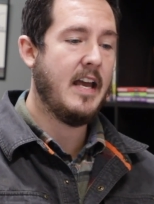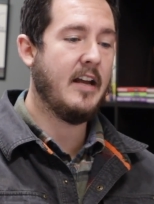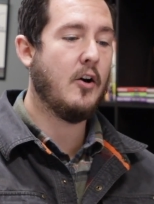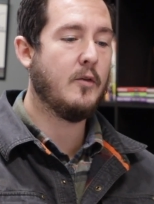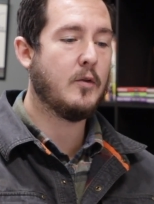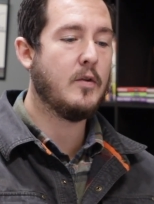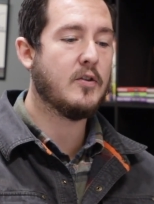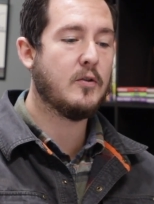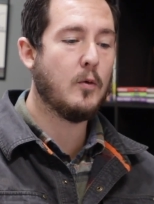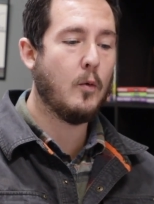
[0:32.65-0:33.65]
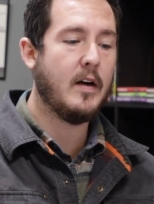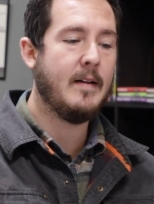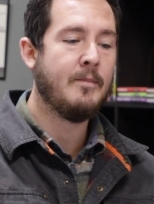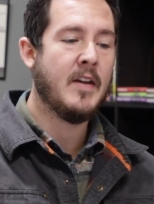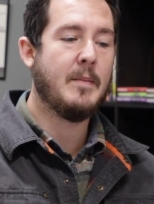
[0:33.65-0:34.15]
and going through the
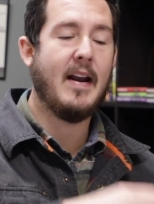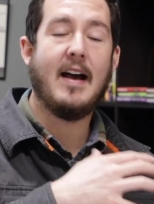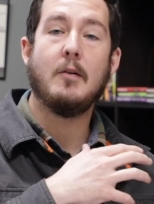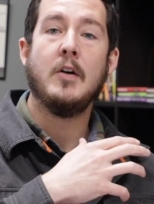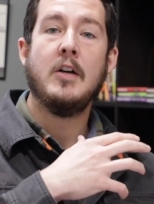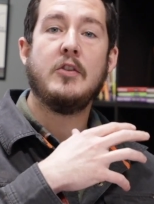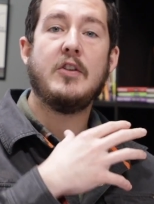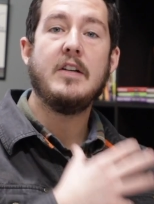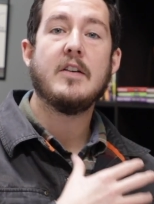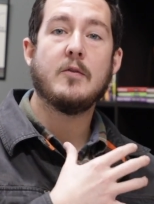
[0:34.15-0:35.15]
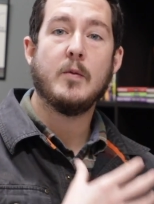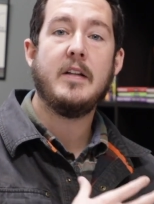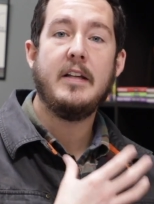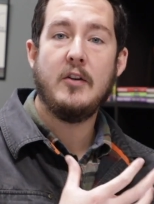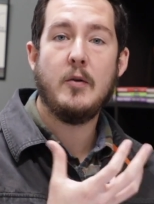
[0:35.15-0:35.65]
story about how Jesus
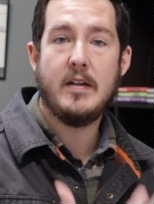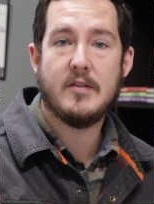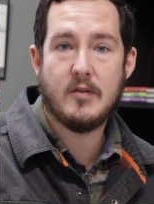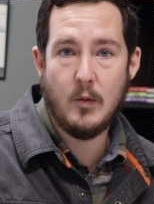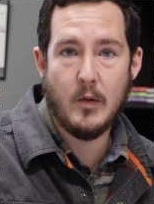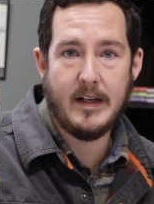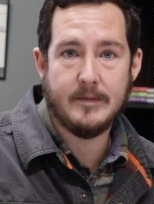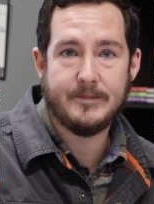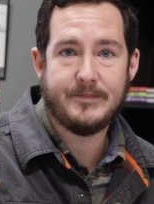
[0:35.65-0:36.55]
really knew his story.